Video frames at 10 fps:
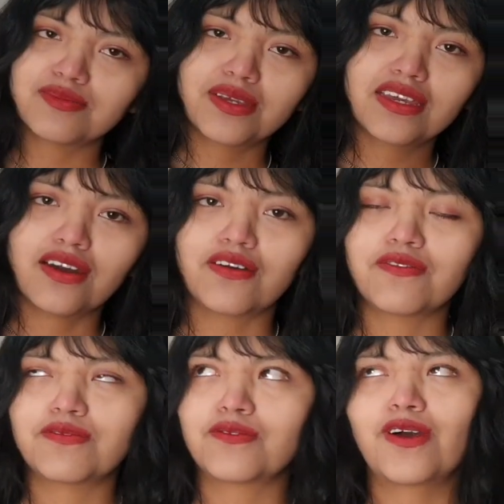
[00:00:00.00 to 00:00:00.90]
me of
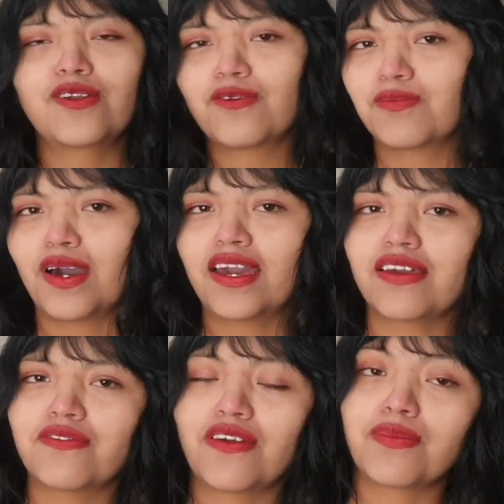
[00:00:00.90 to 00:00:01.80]
one of my
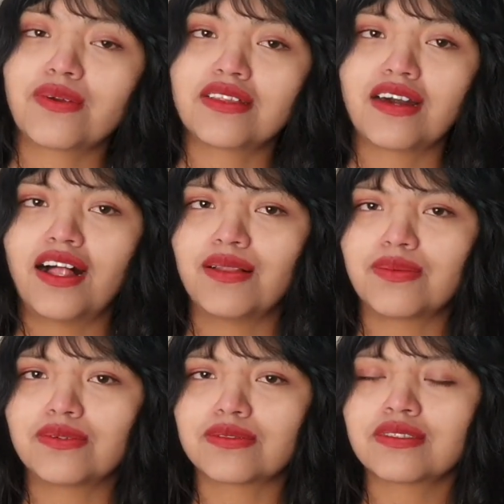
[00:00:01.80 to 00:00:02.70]
favorite
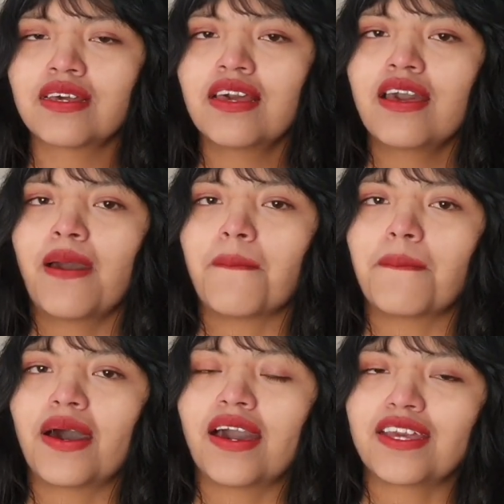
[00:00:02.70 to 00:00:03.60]
albums
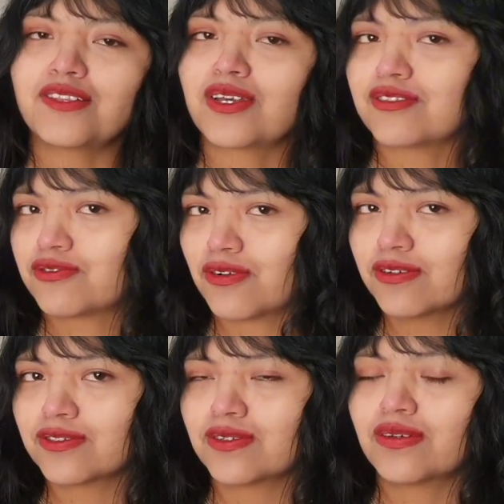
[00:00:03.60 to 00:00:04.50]
by The
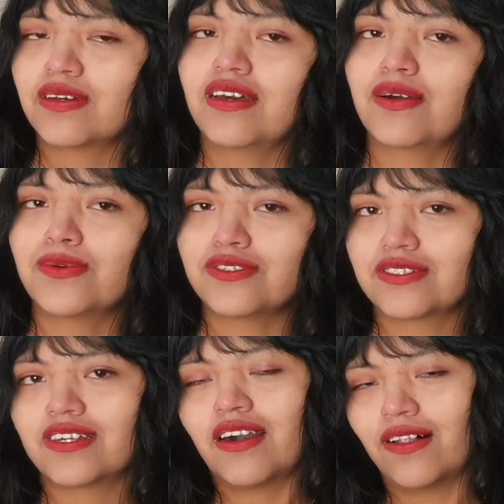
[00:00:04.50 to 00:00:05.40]
Strokes, which is
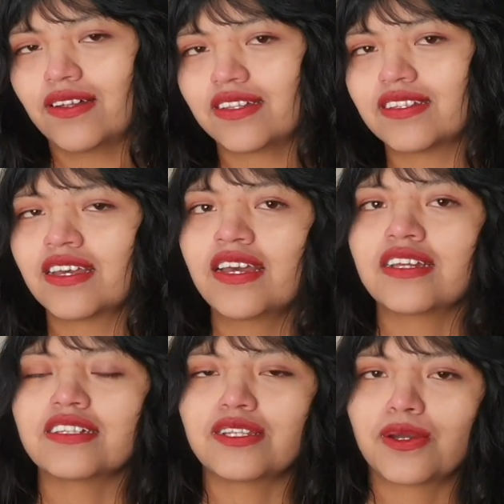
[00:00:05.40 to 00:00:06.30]
called
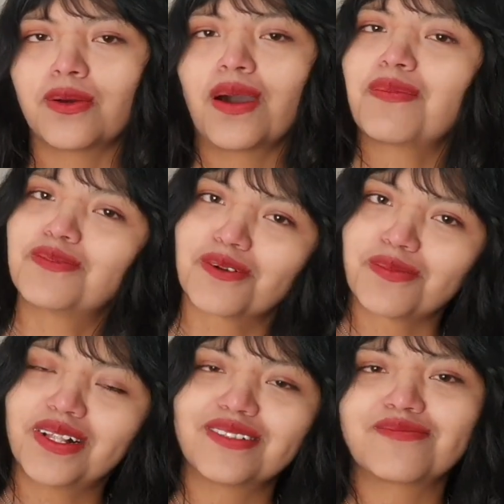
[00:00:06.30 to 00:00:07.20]
The New Abnormal.